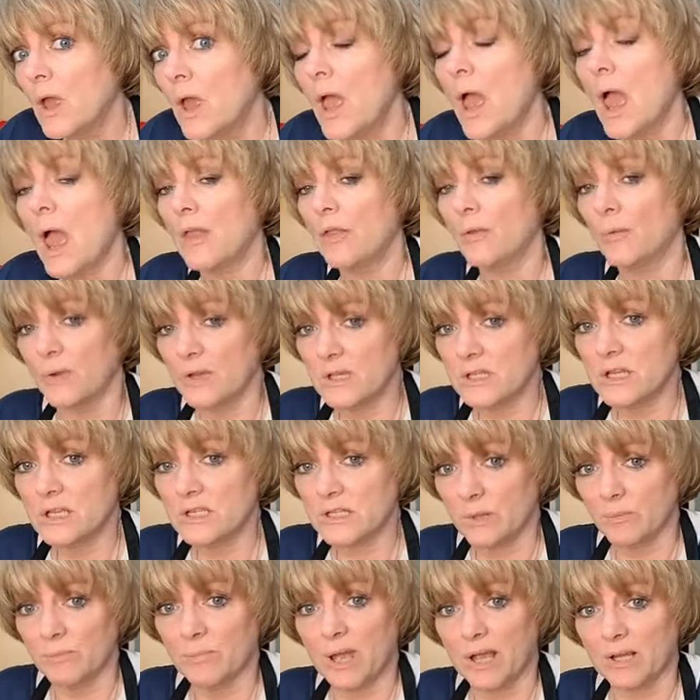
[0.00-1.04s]
And the reason they
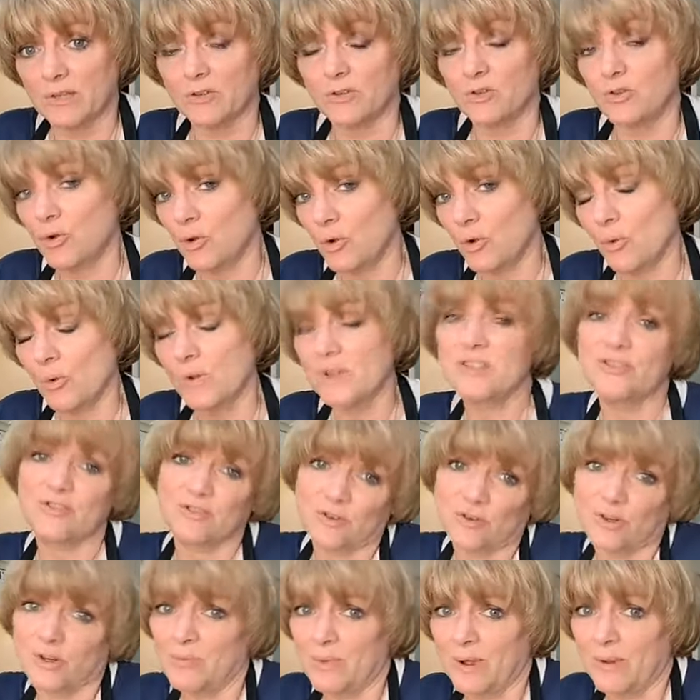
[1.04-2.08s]
sell in packs of two is, sure,
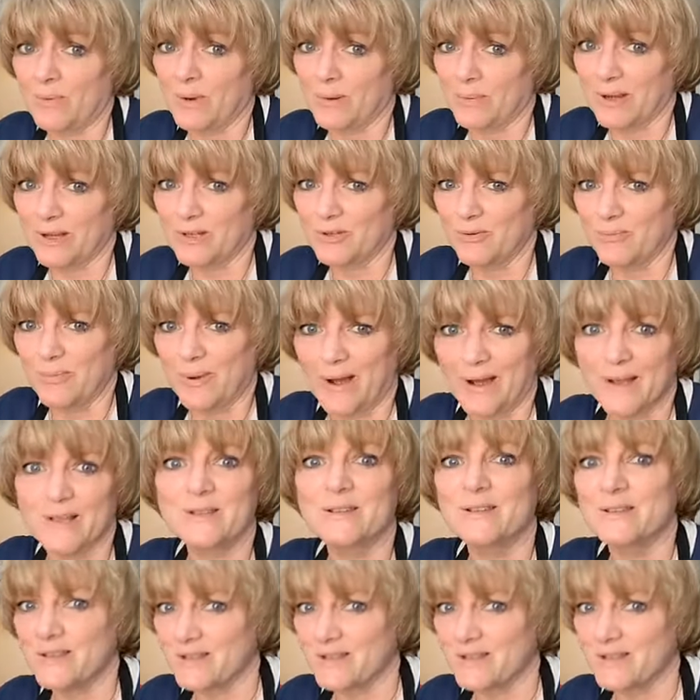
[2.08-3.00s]
you might want to make two pies.